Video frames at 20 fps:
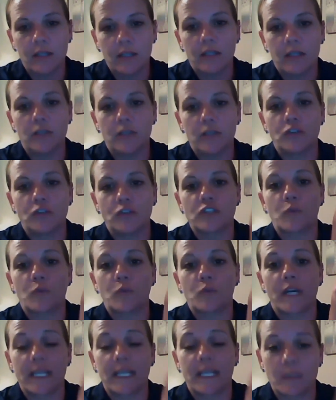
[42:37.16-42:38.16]
you'll just
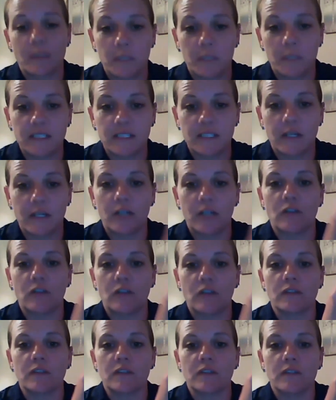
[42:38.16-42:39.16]
want to get the
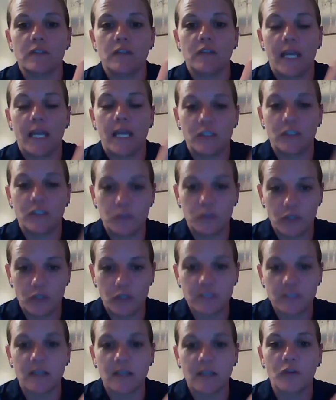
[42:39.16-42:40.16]
material and do
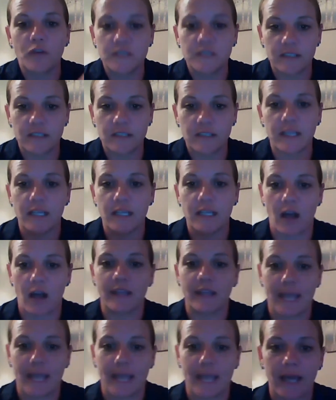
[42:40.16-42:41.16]
your self-study
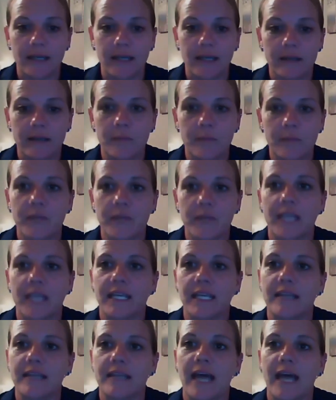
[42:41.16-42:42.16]
on that
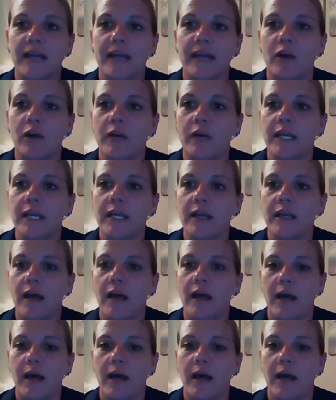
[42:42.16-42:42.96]
and get that going.